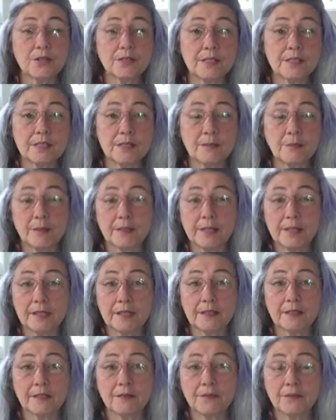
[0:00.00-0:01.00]
to stimulate
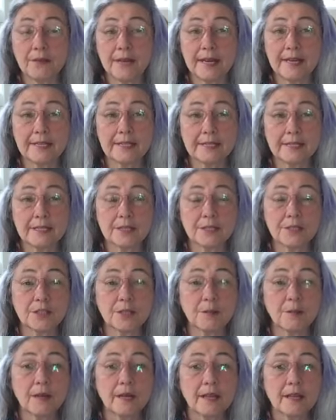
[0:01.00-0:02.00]
the lymphatic
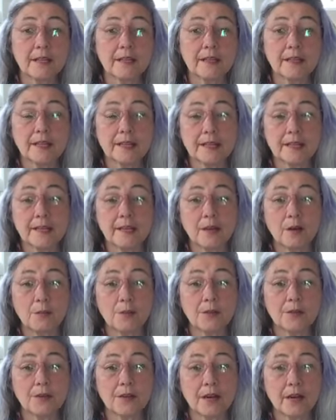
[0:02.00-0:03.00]
system that can help
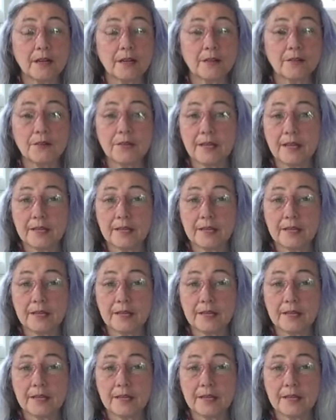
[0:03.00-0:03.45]
your dog if he